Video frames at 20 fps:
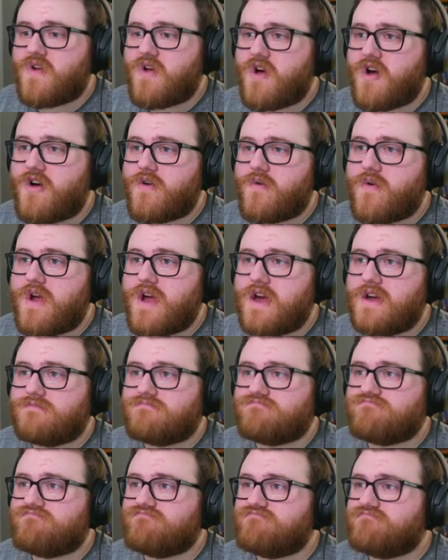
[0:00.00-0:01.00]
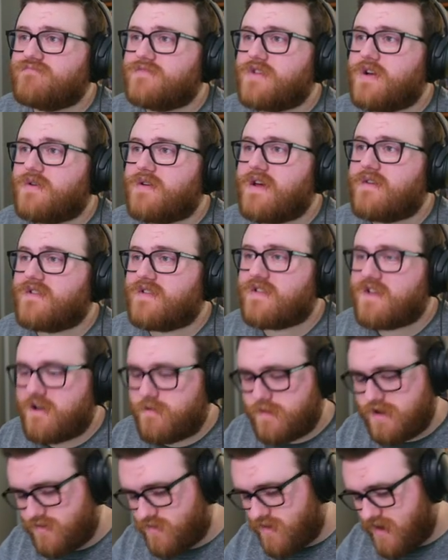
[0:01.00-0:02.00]
All right. Don't have to tell
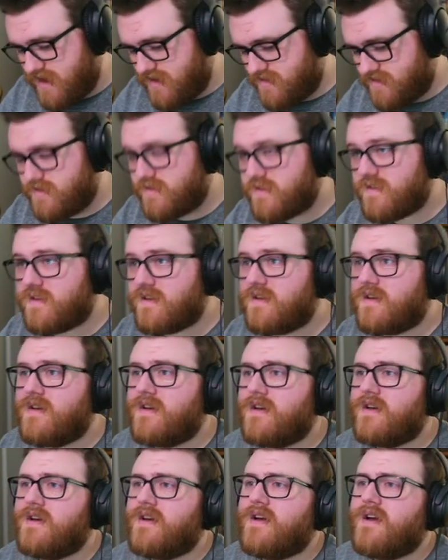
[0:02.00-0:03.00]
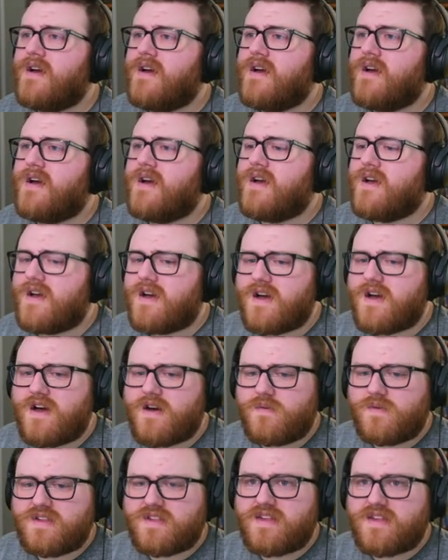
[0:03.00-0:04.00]
me twice. Uh,
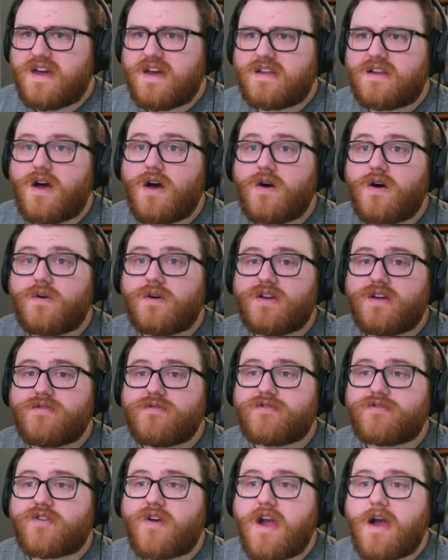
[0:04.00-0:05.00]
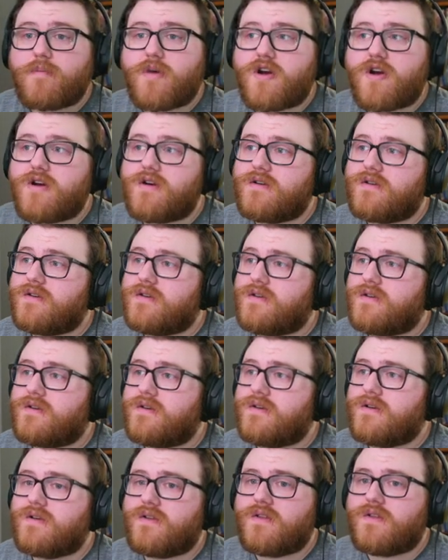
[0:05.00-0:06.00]
what is that? Oh, another scrapper.
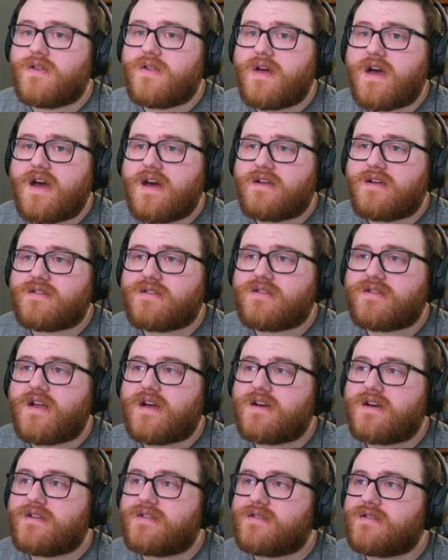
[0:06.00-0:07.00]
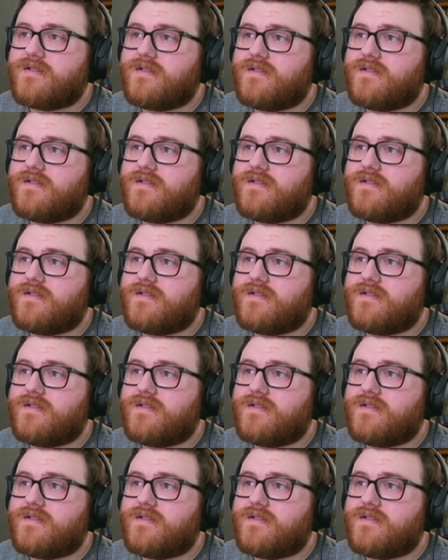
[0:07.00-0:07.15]
That's nice.